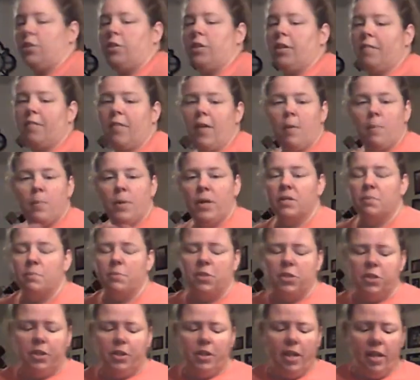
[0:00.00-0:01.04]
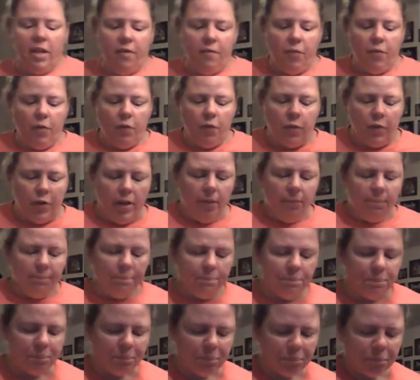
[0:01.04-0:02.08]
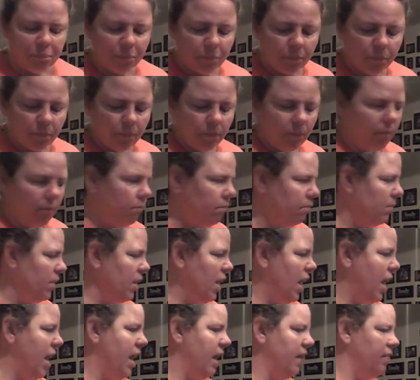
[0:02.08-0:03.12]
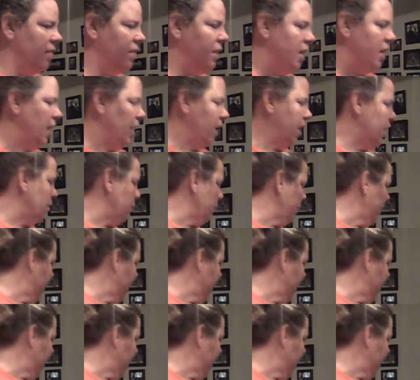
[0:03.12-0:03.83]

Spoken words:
35 bucks, but you get it for free. And then